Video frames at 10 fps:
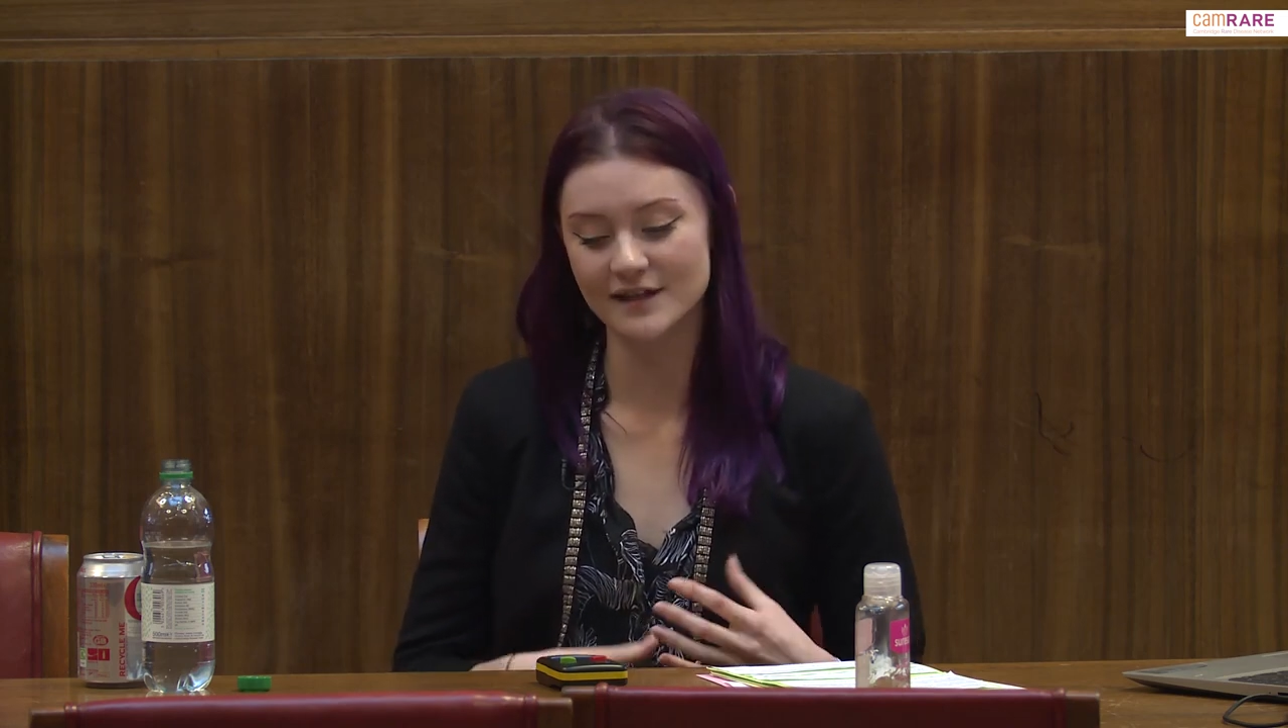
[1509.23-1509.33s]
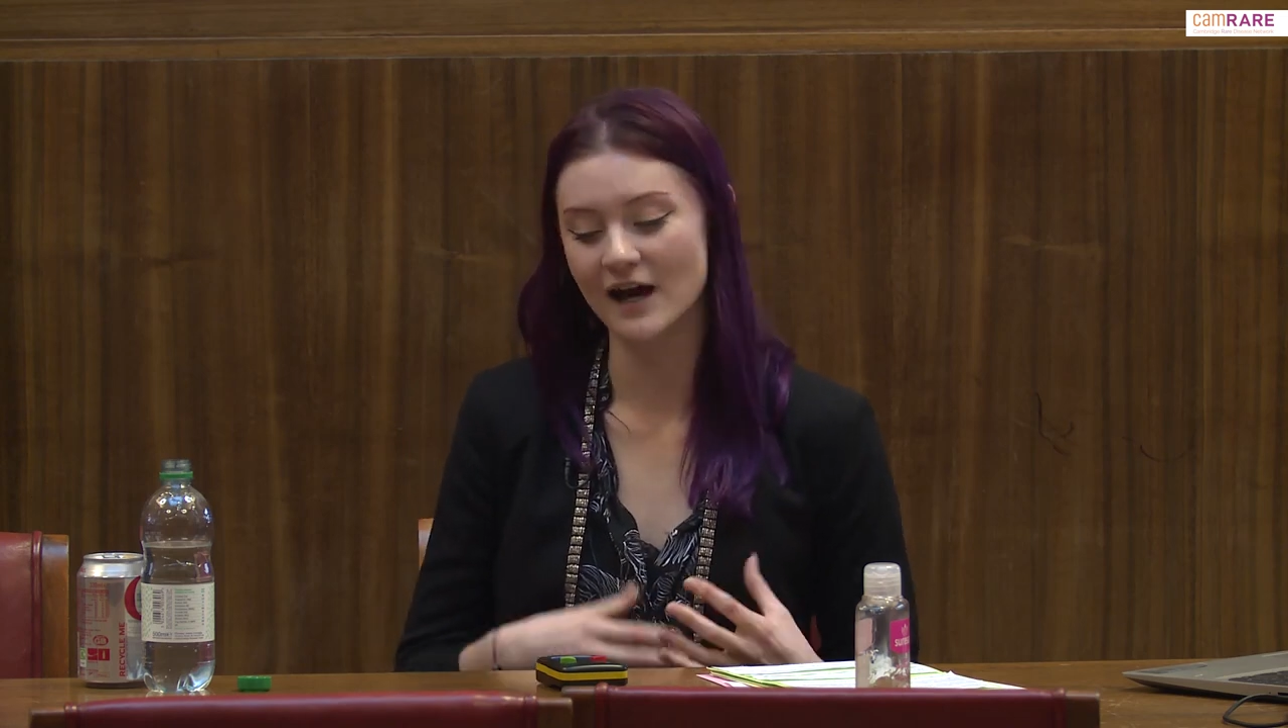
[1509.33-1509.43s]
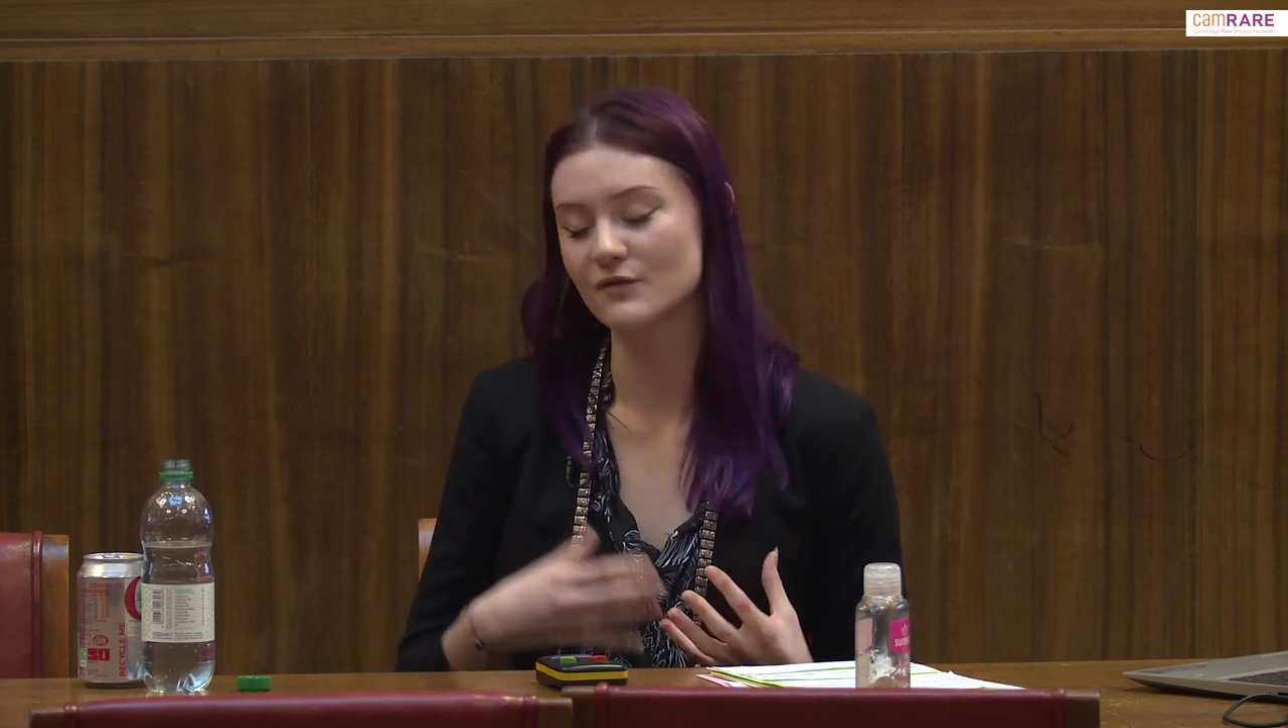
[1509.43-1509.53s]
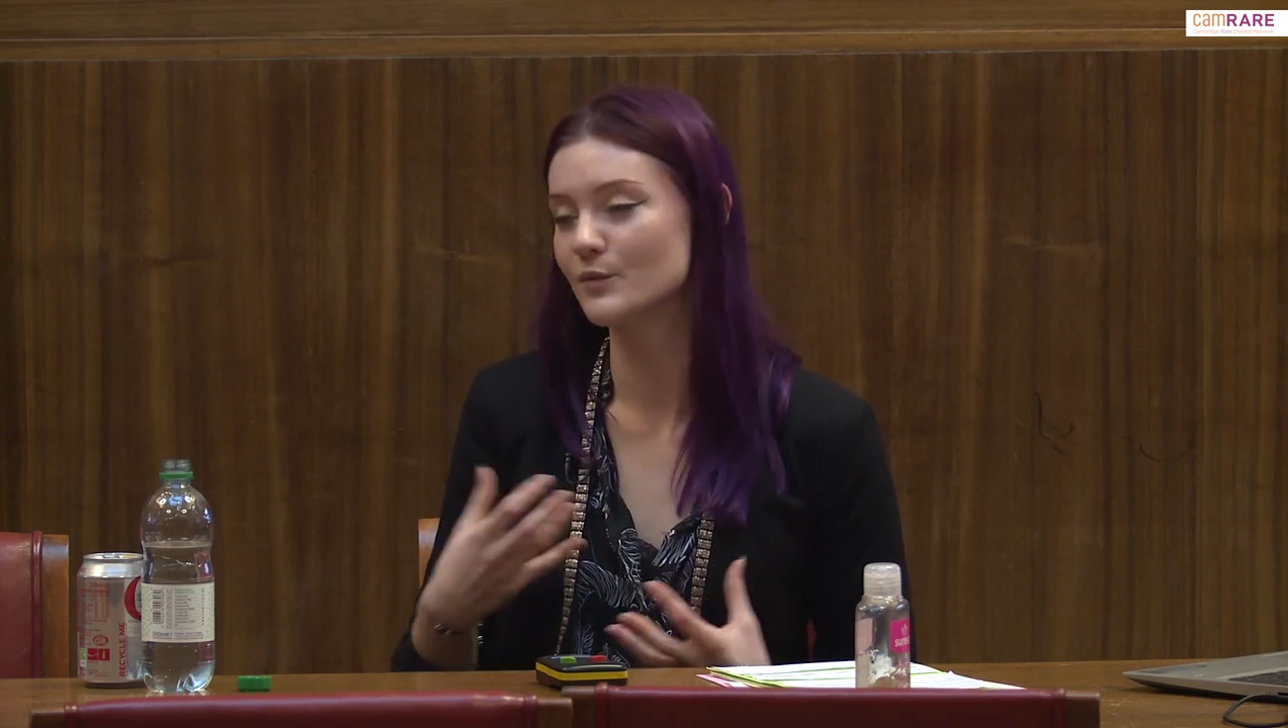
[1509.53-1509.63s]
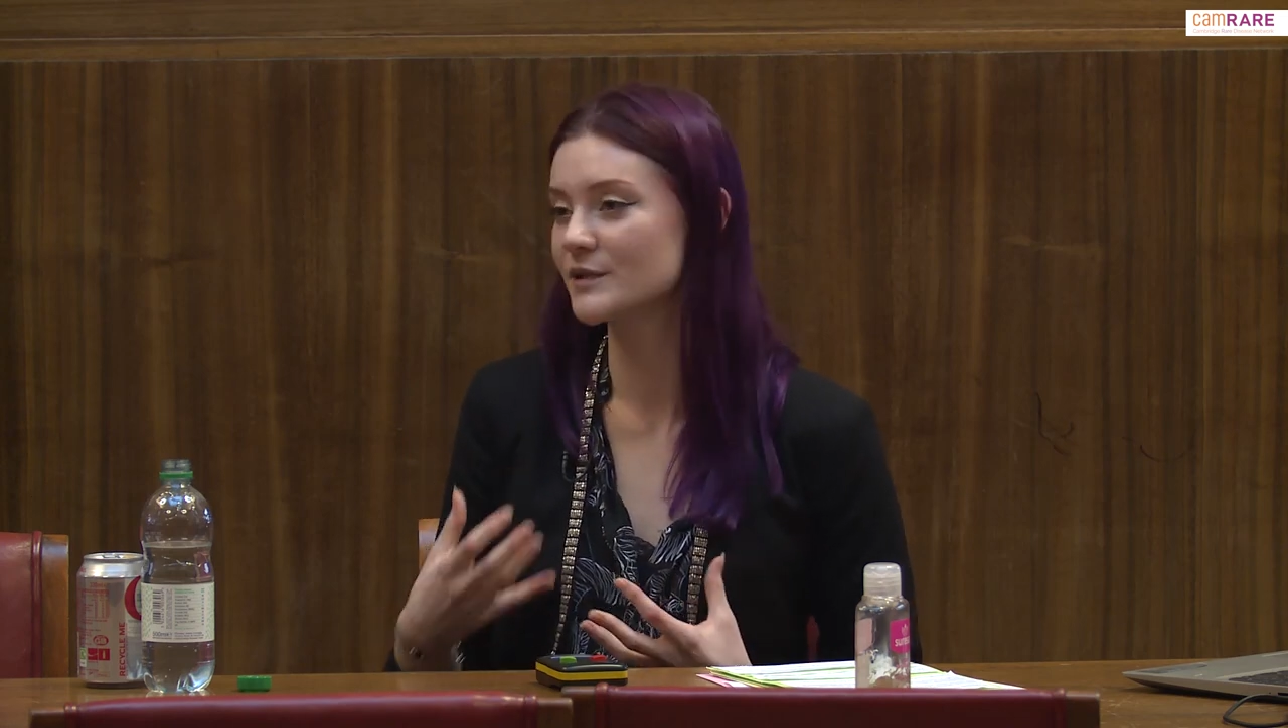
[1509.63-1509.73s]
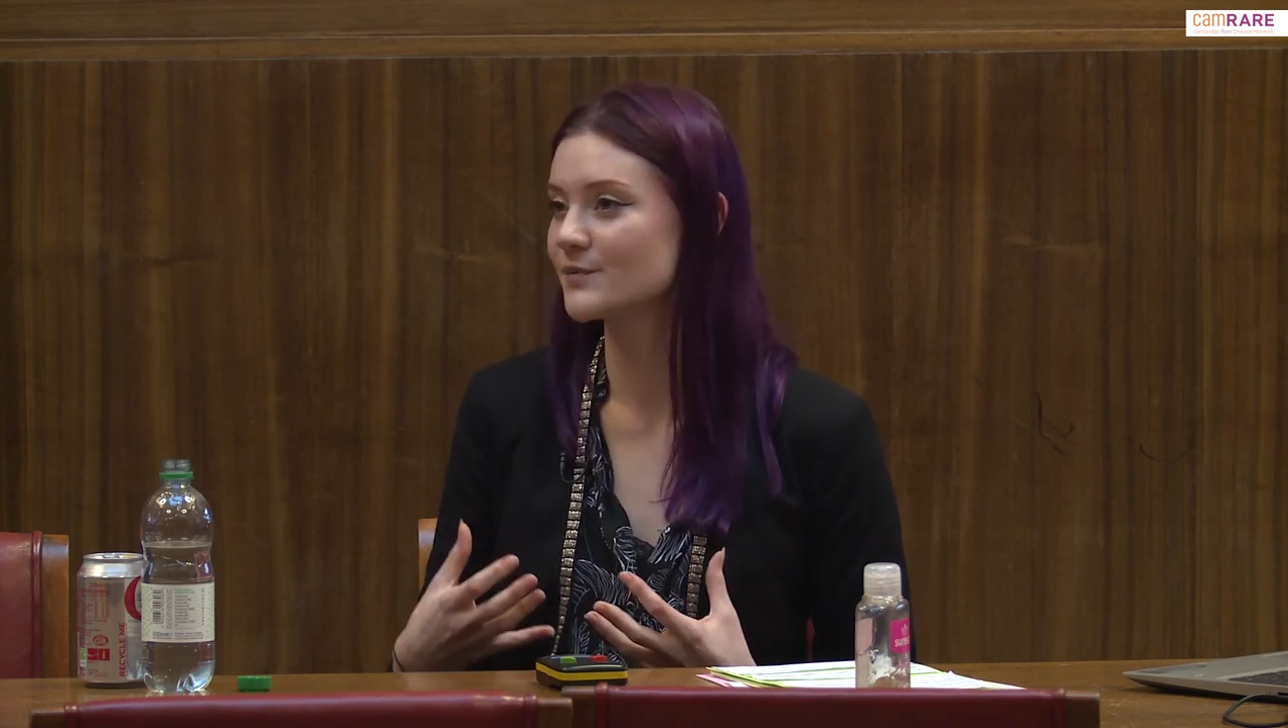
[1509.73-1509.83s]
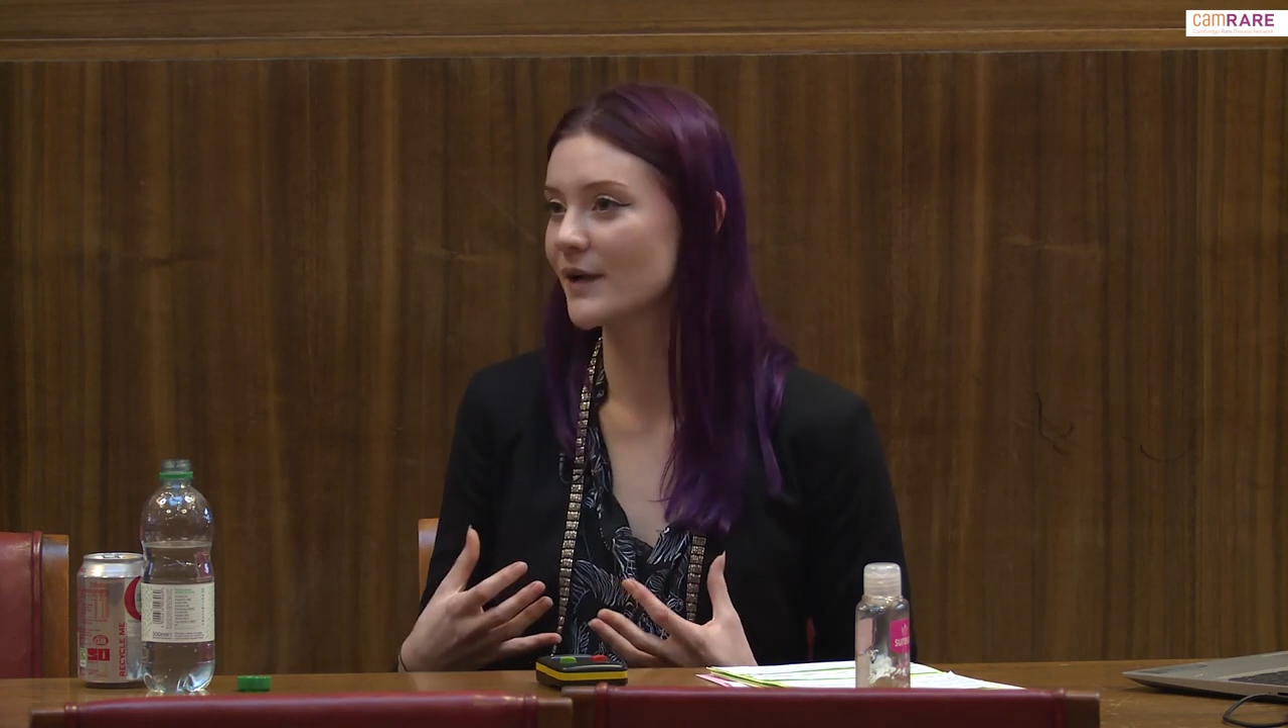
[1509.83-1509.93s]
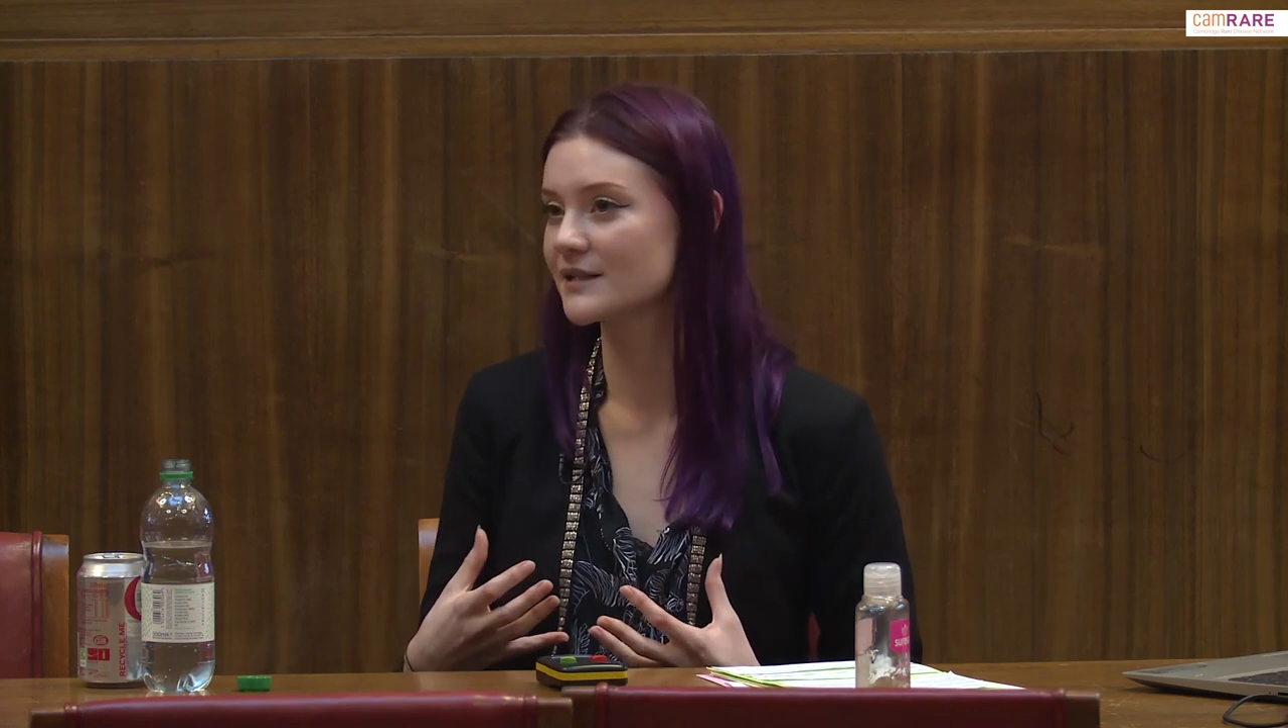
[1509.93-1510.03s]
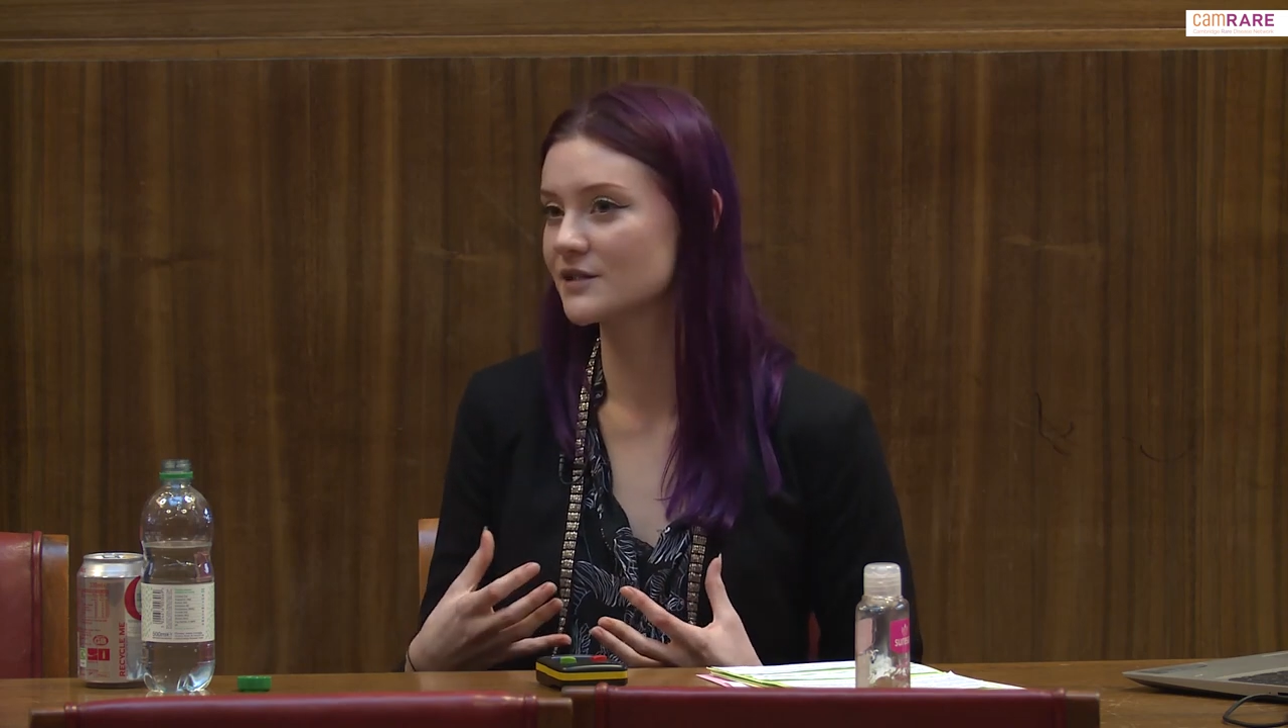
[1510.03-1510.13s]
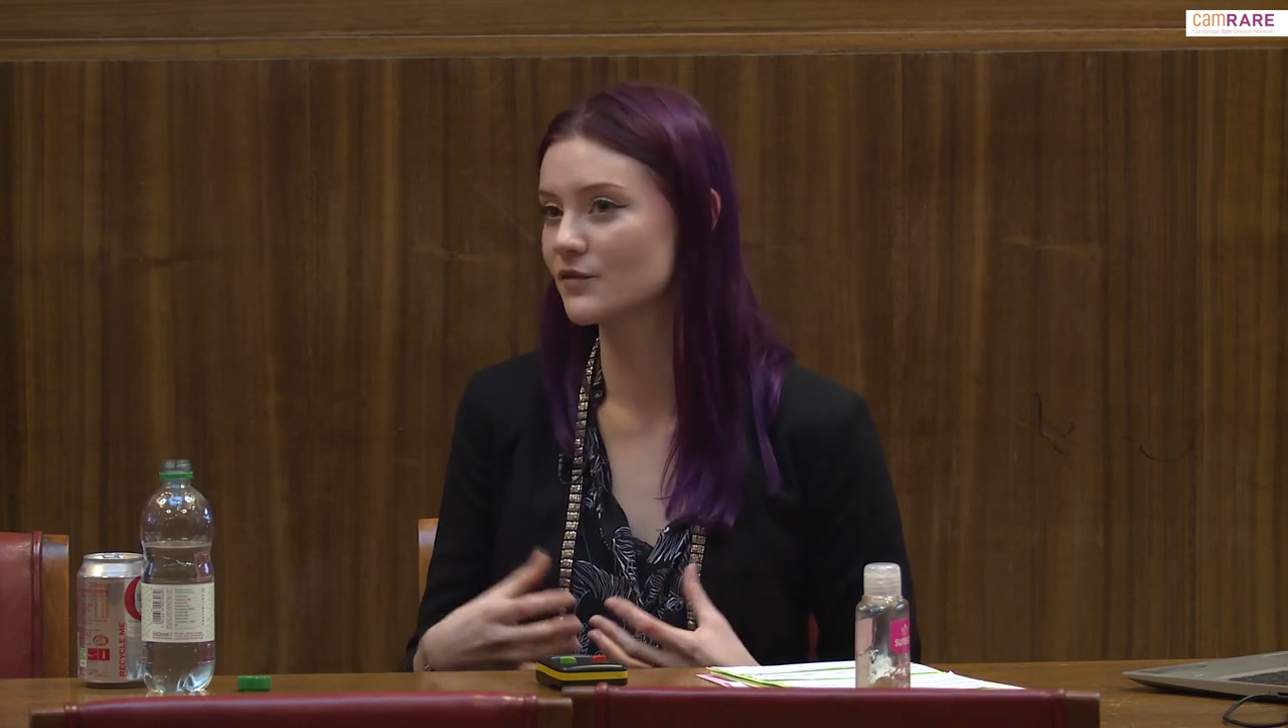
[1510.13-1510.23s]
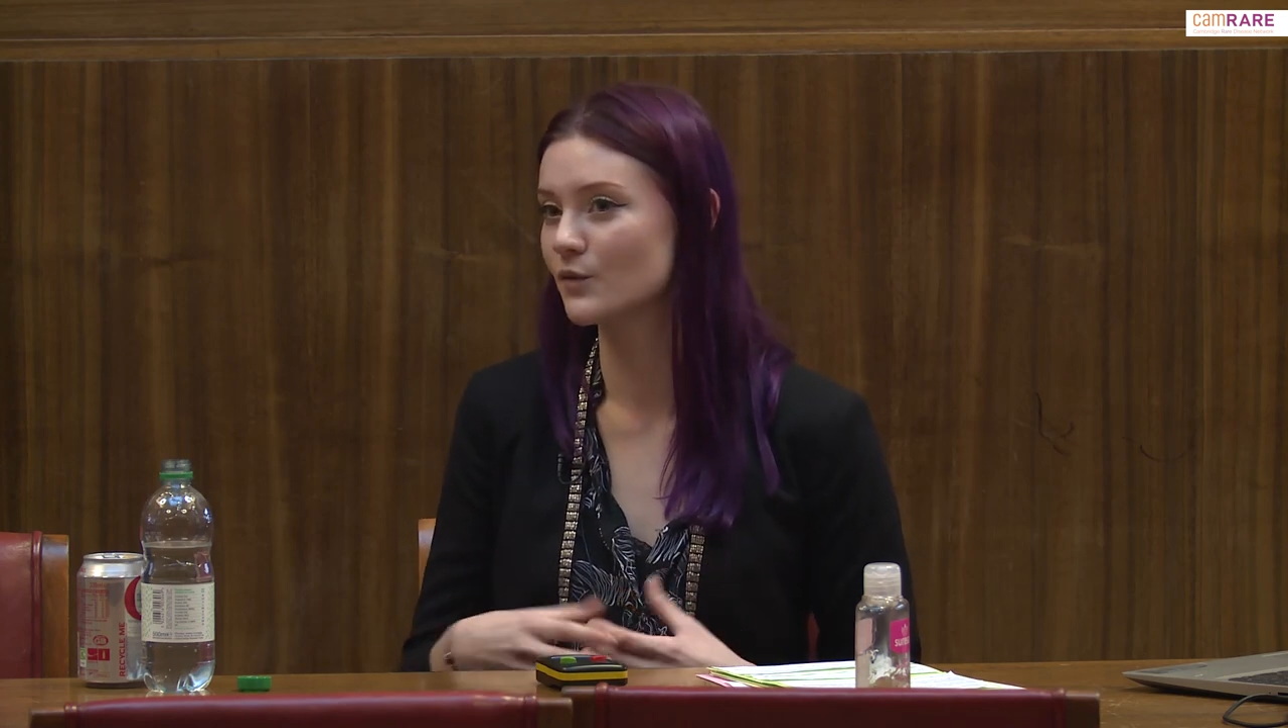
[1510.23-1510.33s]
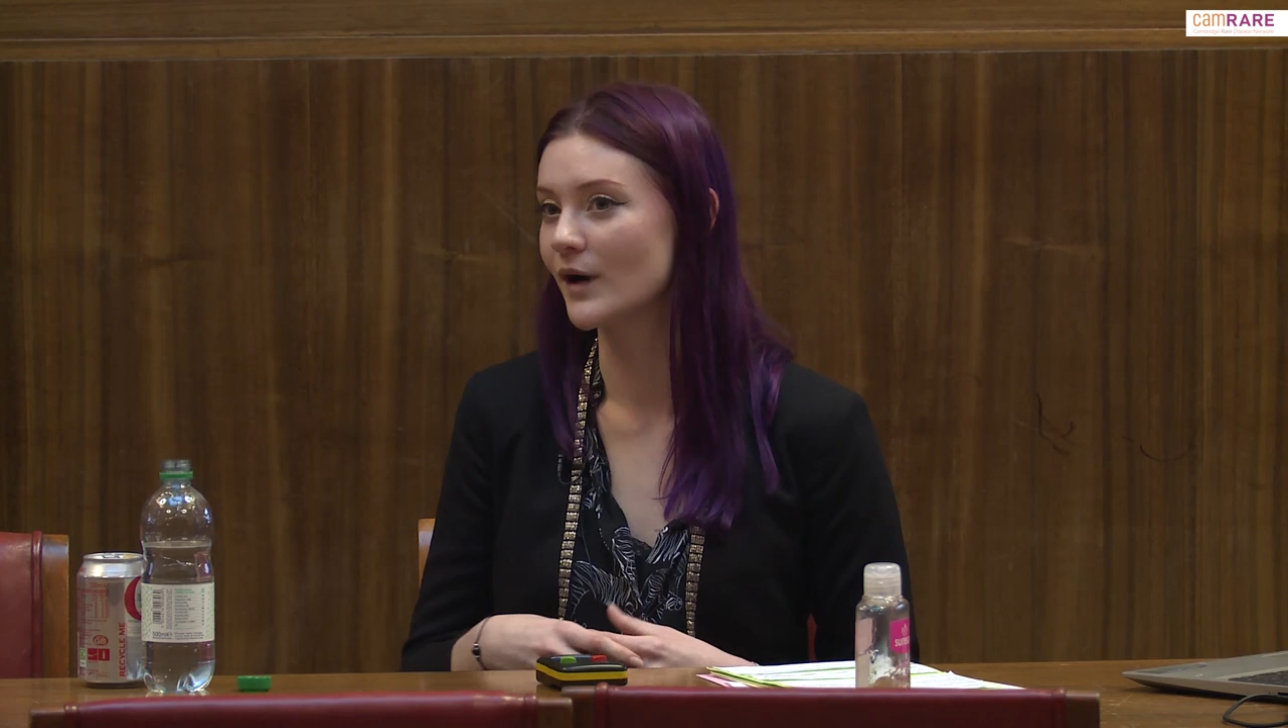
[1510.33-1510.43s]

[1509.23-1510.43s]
to have a perspective